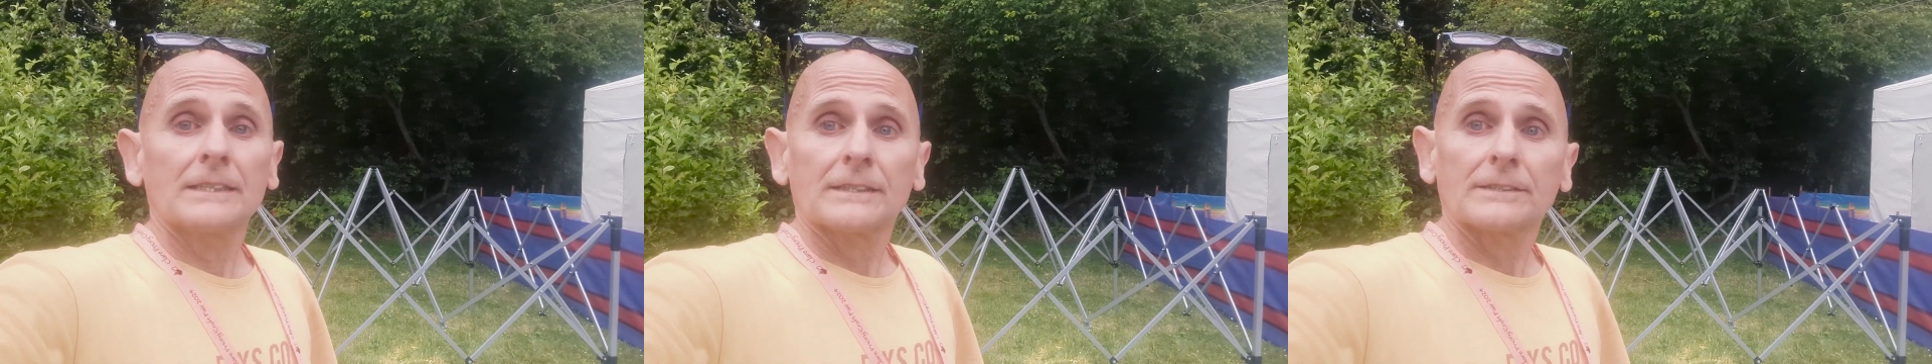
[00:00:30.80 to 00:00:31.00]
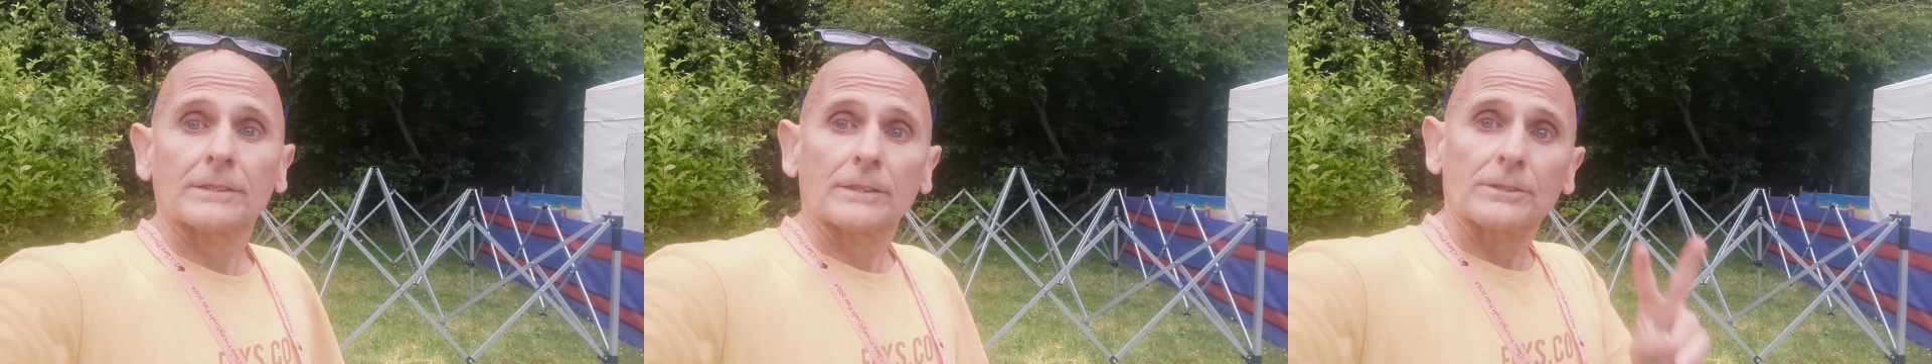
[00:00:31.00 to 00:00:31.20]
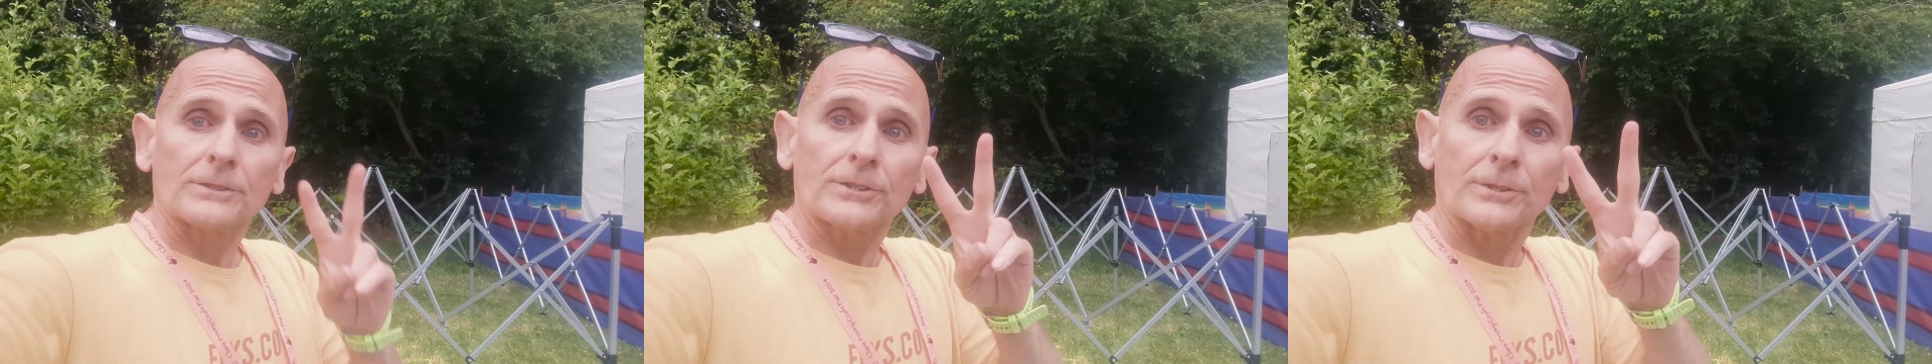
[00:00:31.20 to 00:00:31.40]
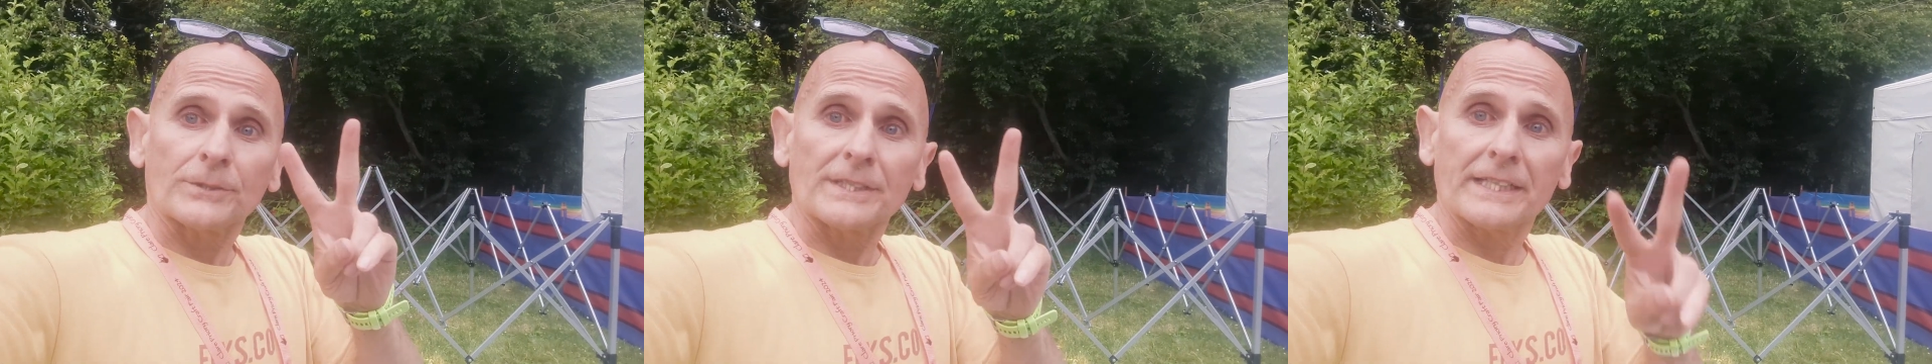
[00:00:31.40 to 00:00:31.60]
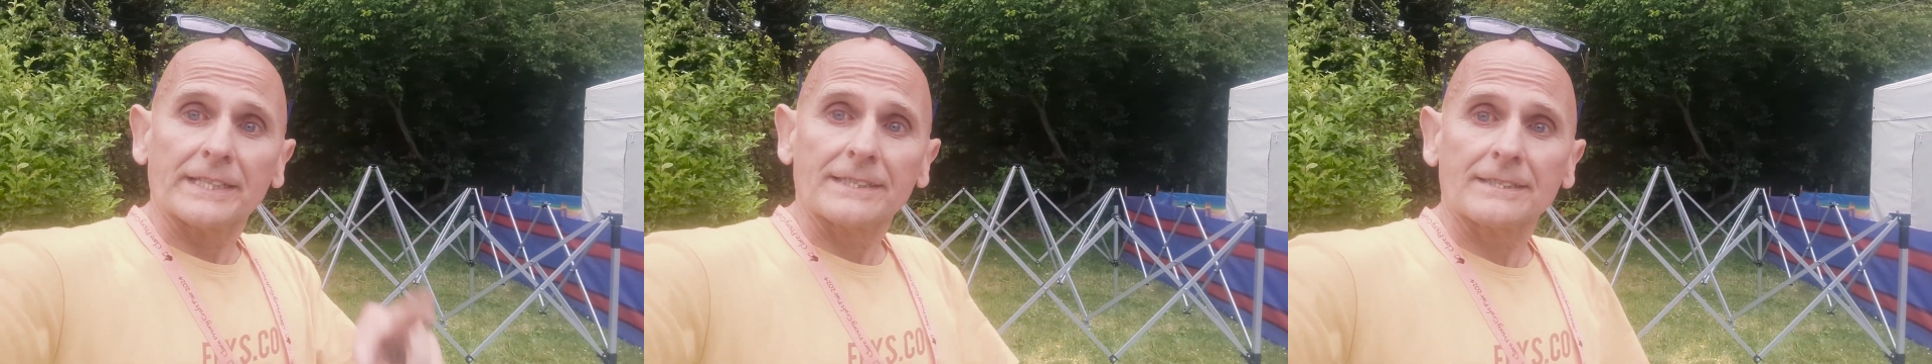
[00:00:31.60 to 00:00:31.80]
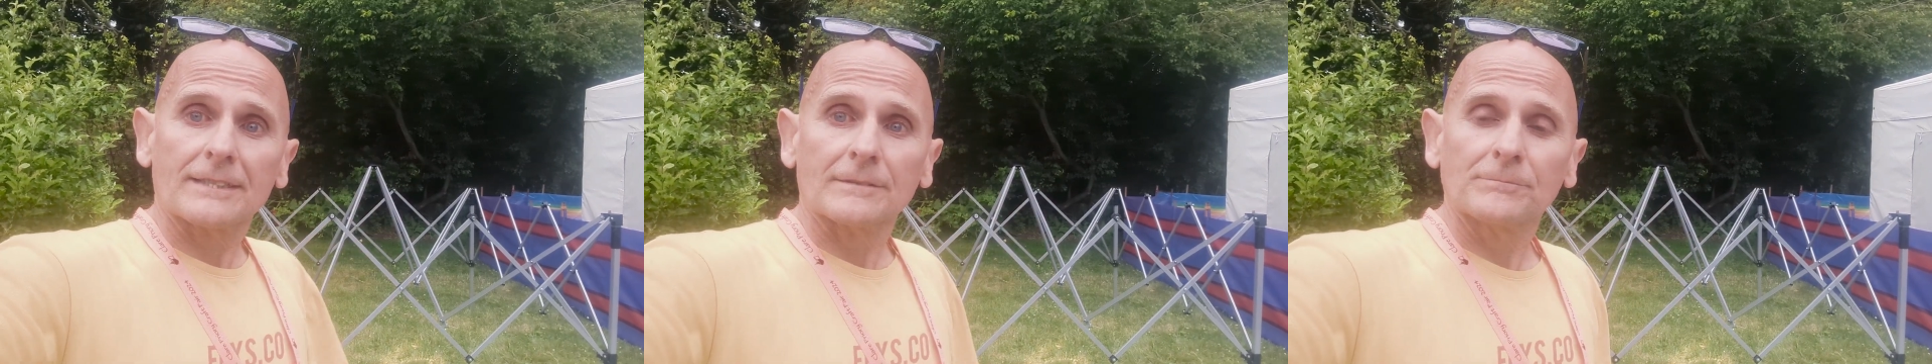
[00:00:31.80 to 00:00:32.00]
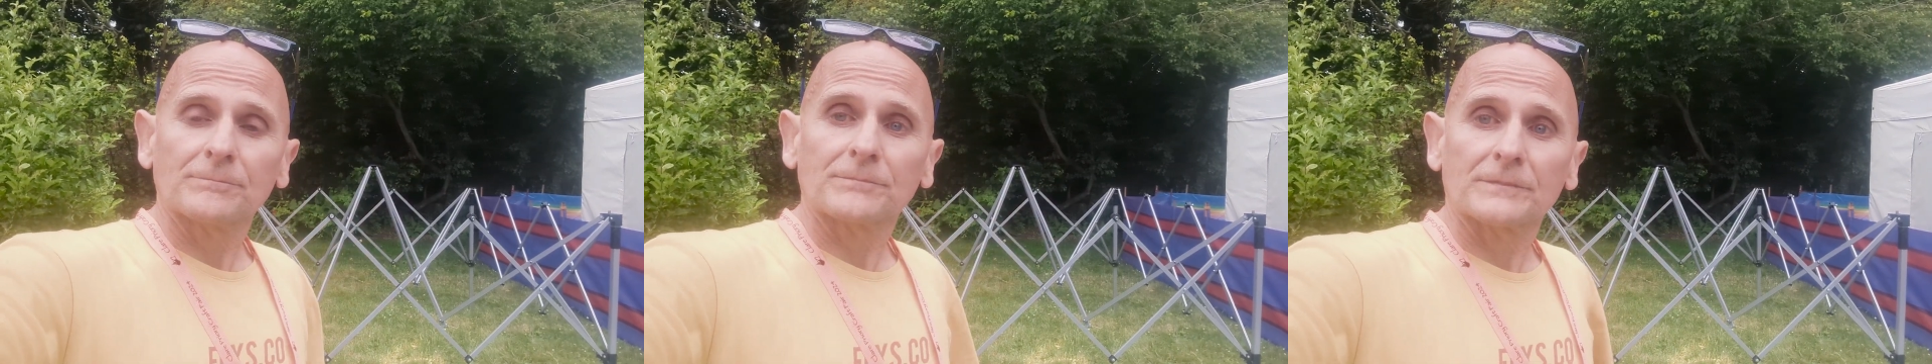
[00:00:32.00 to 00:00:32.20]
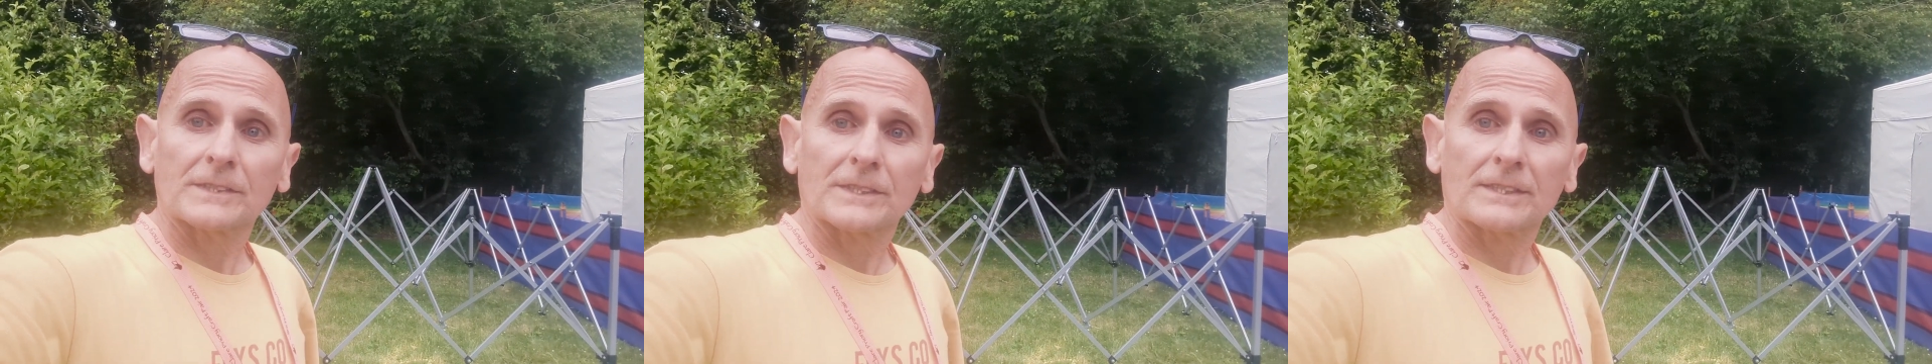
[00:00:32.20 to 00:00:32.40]
So I've got two days
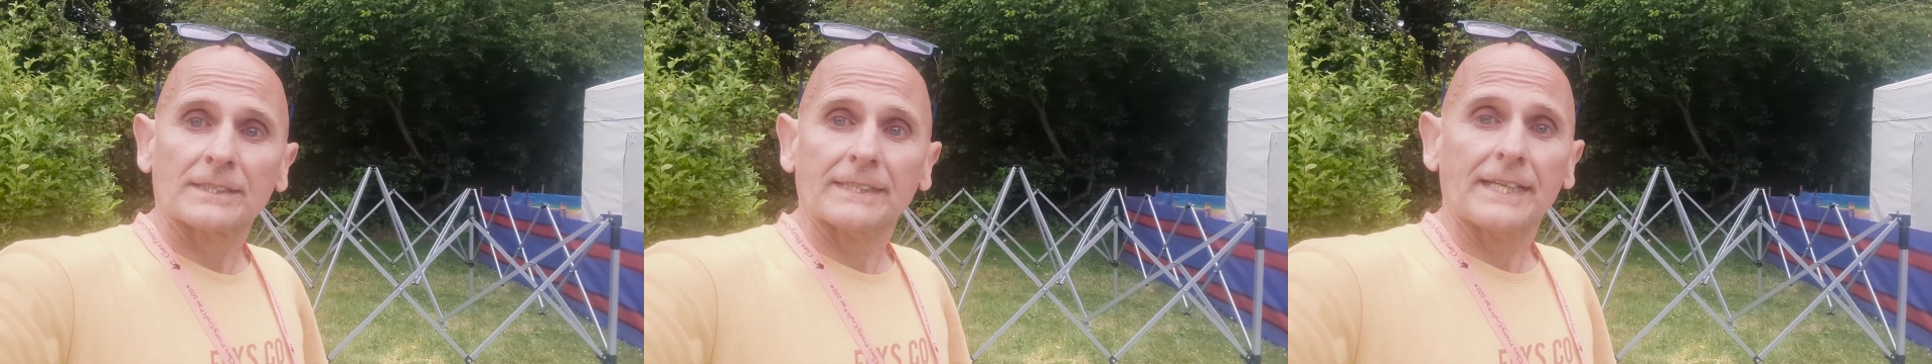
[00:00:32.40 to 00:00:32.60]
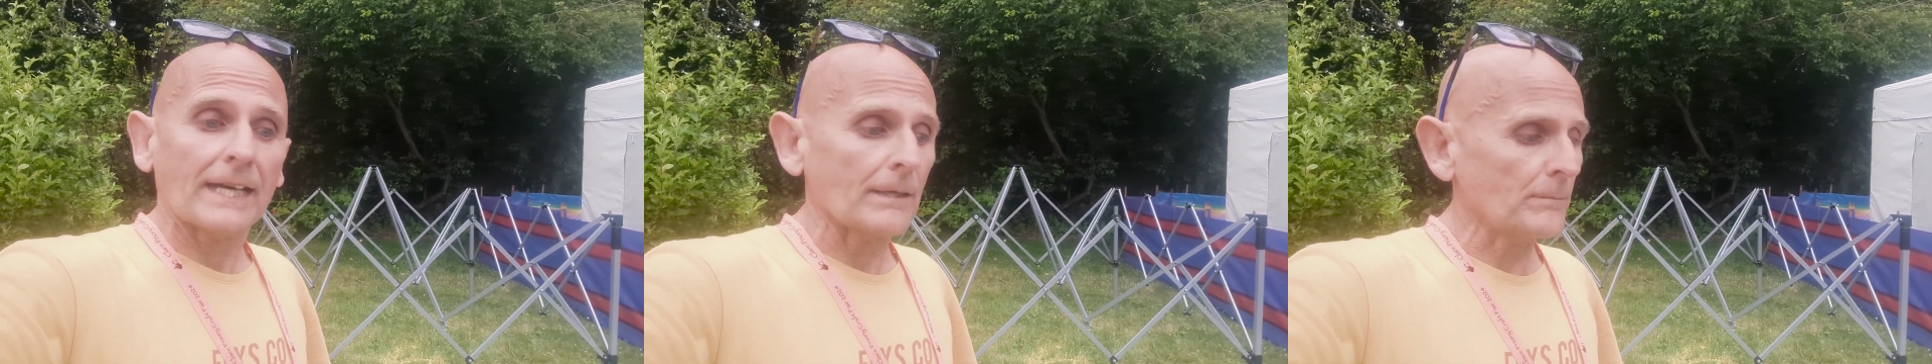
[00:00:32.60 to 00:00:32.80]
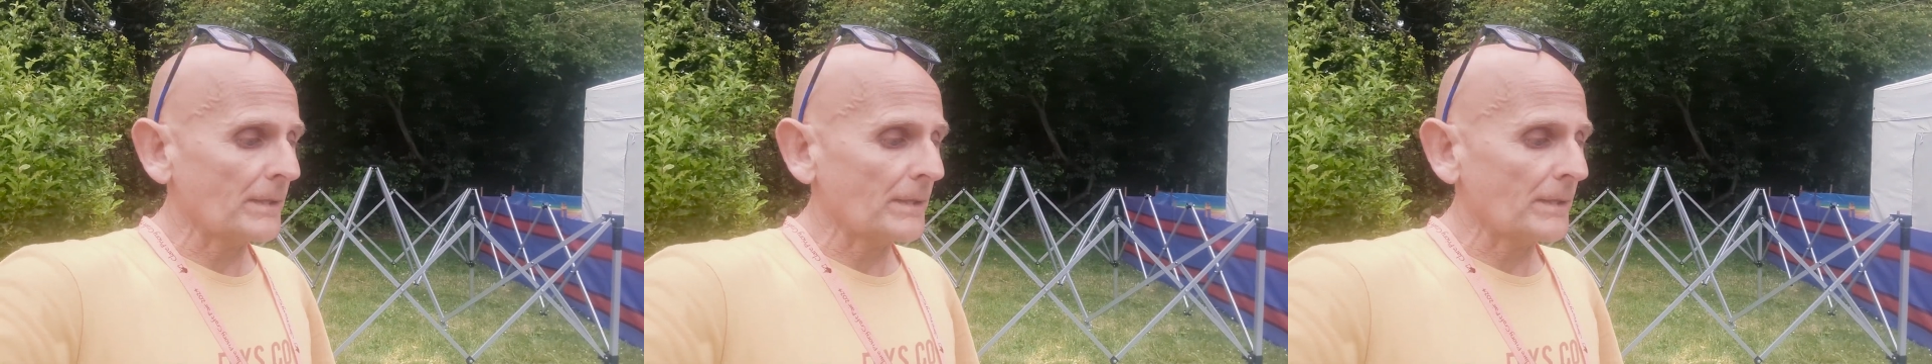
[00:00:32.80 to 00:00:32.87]
to see how